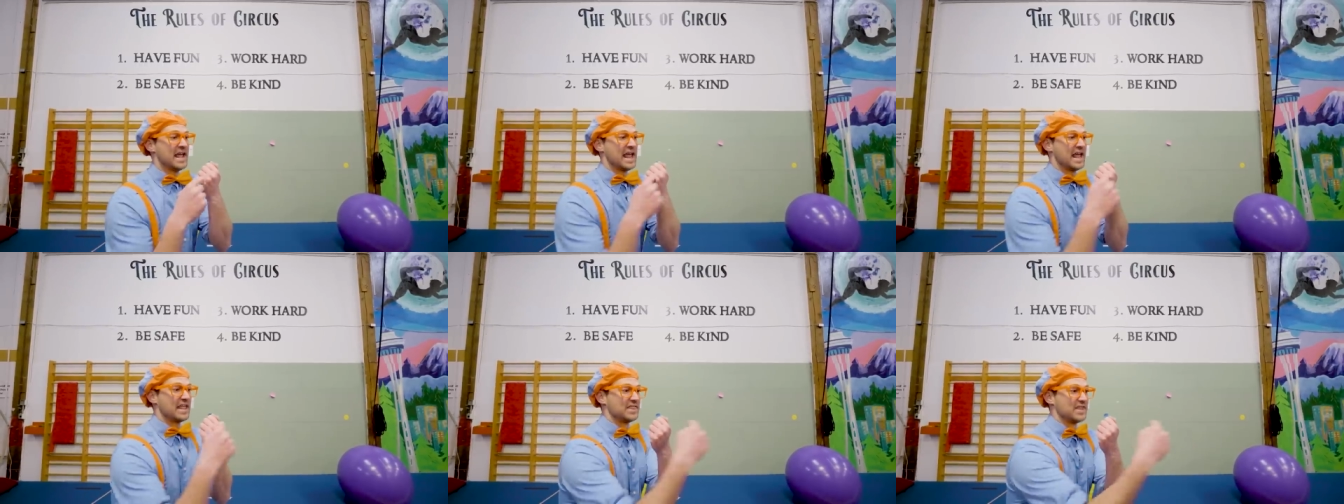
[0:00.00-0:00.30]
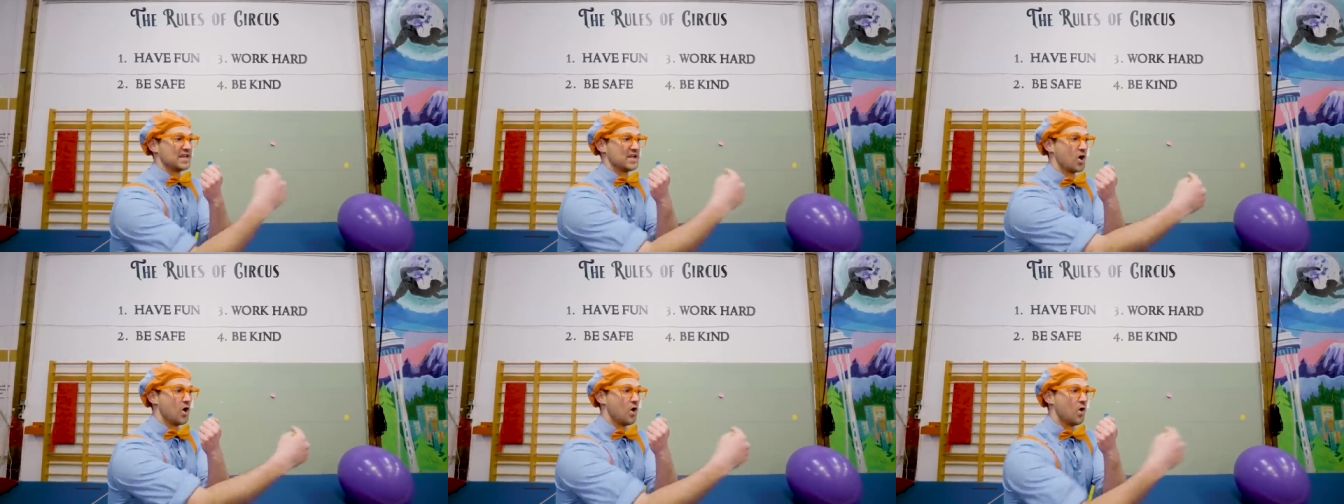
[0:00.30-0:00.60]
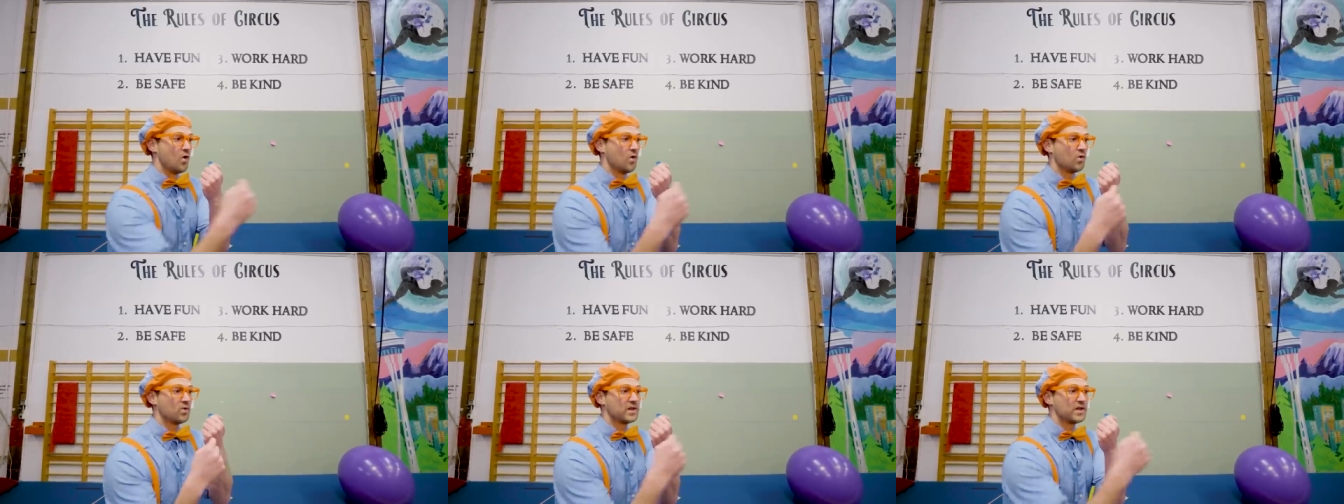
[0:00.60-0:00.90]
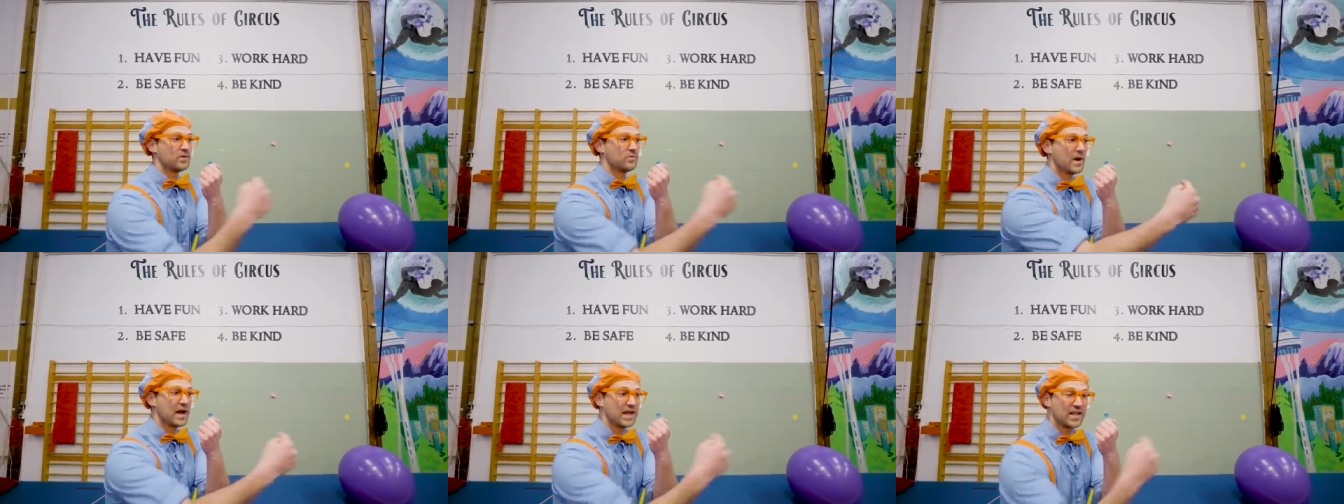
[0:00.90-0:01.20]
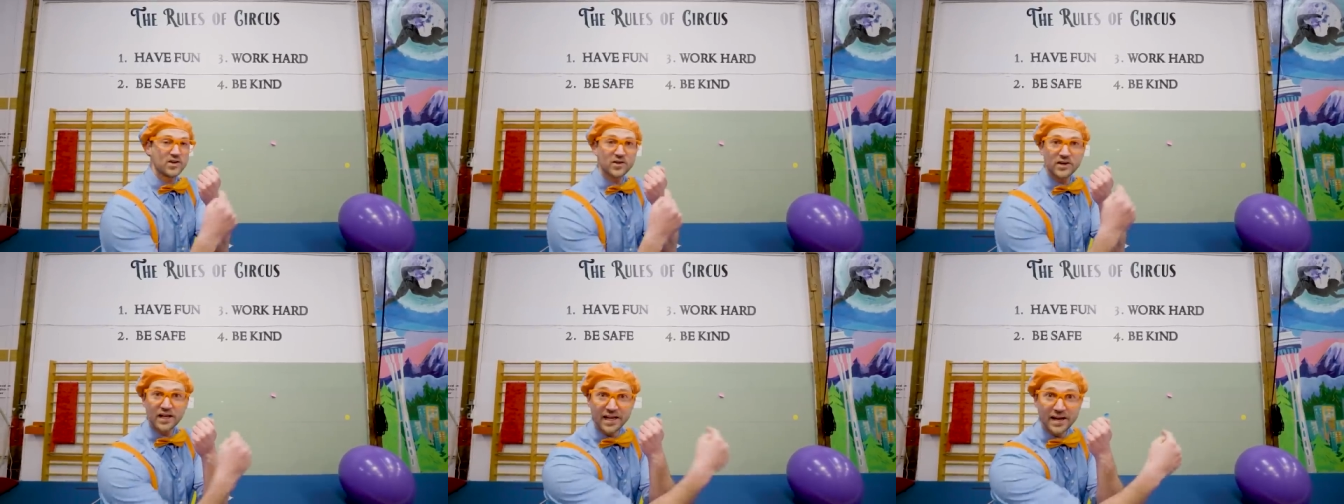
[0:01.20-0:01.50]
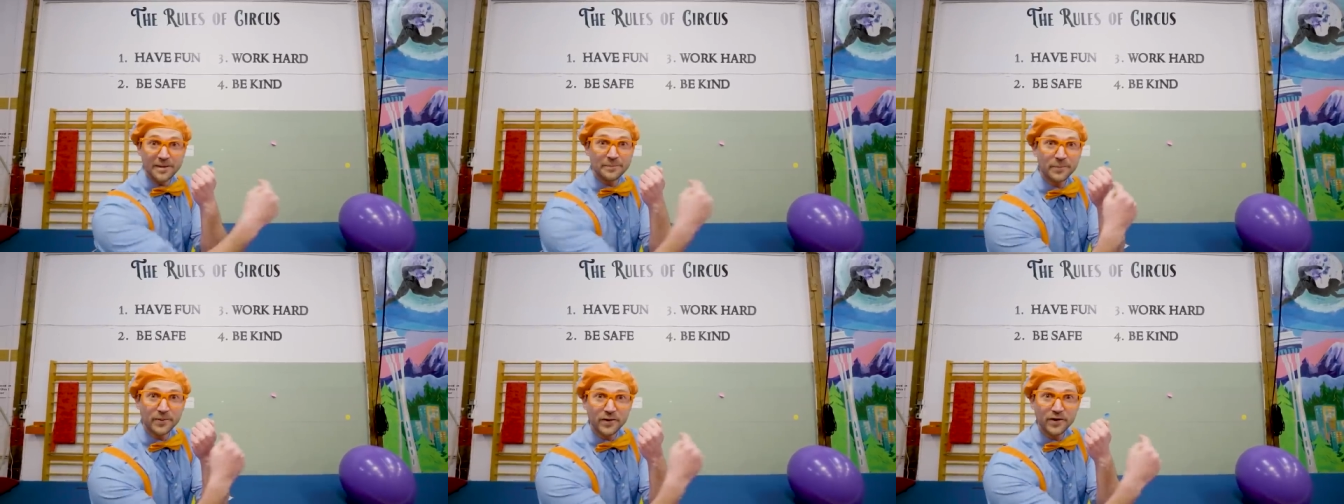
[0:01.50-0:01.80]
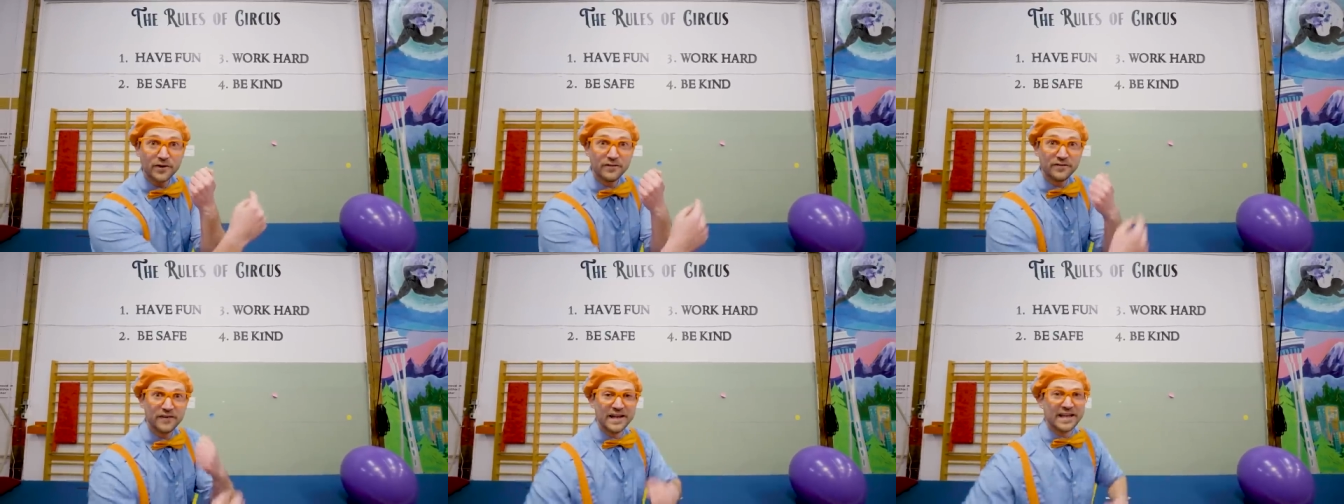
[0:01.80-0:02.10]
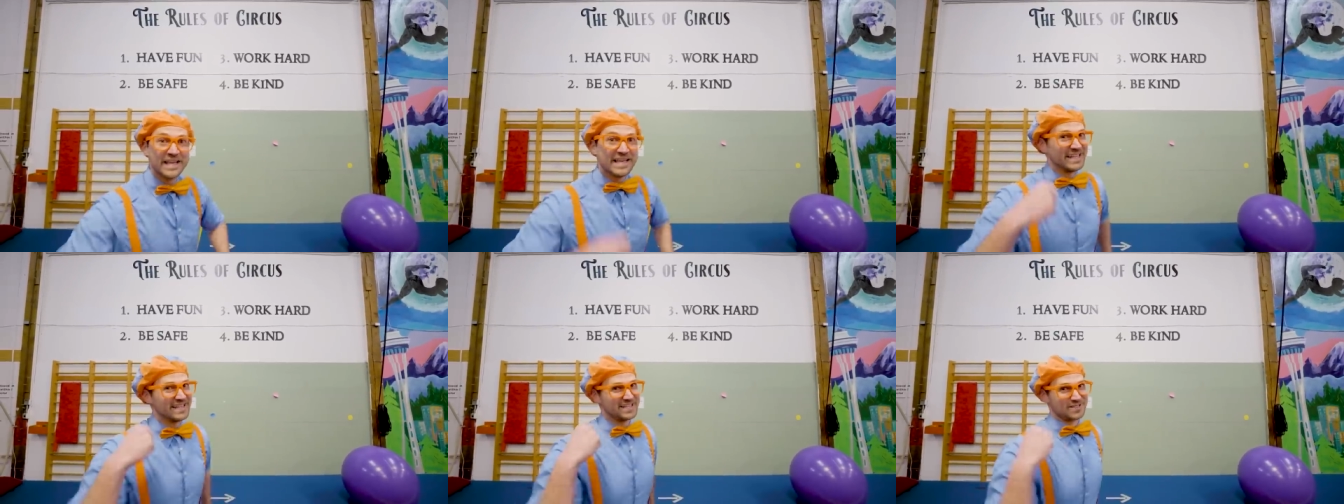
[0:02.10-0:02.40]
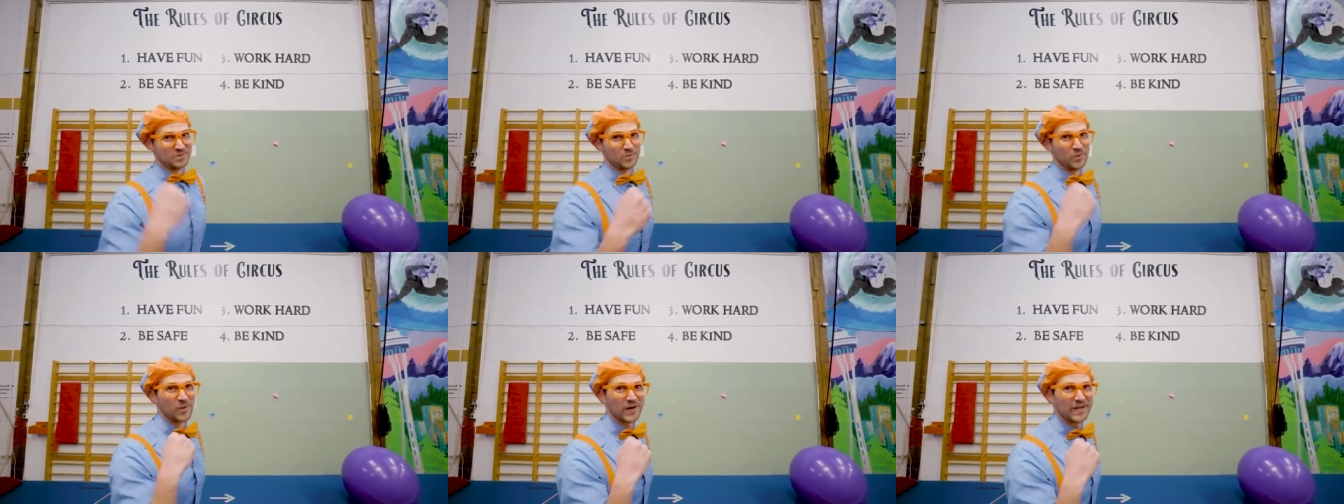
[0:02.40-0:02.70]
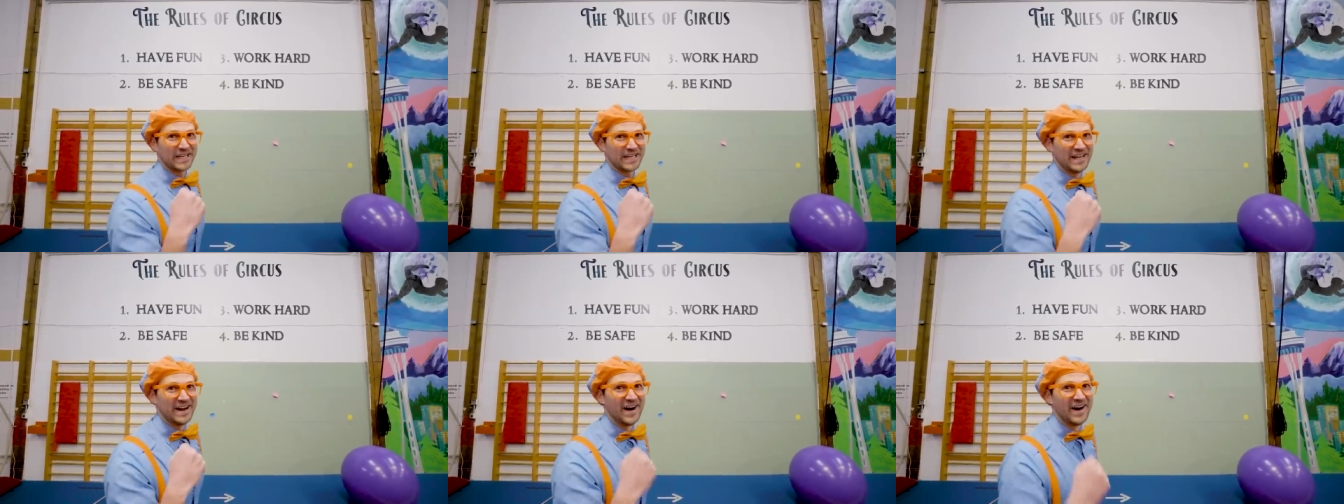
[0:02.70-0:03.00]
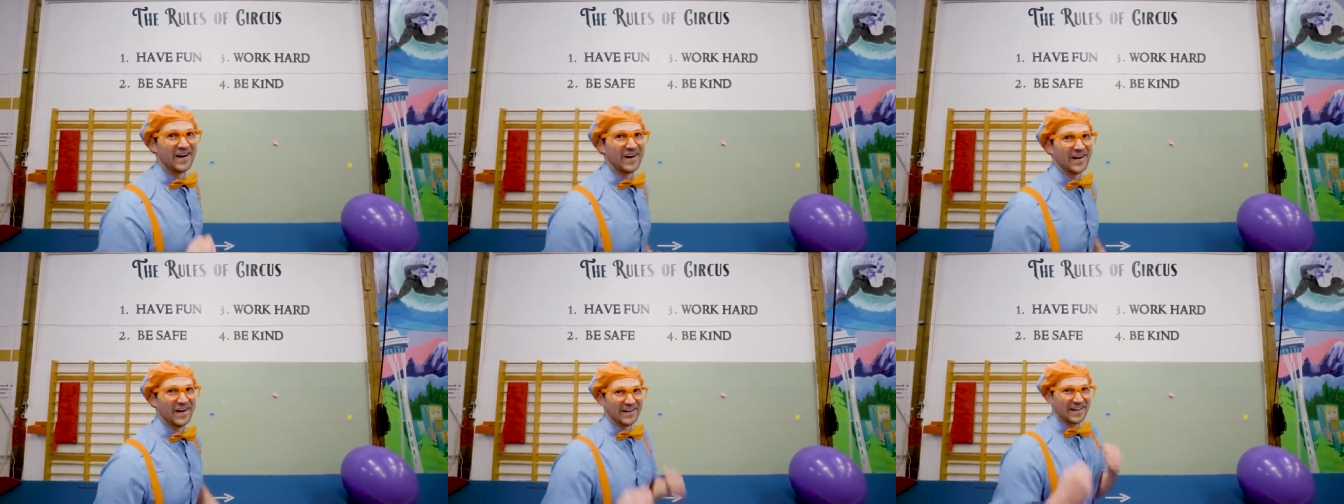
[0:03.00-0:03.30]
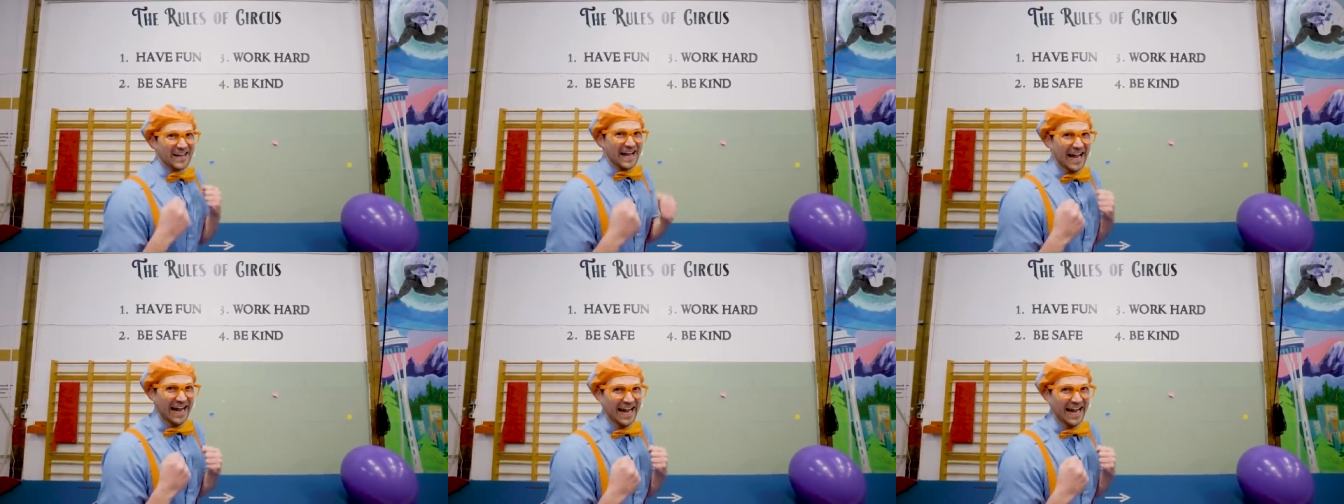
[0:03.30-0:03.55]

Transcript: And the only way you can improve is working hard.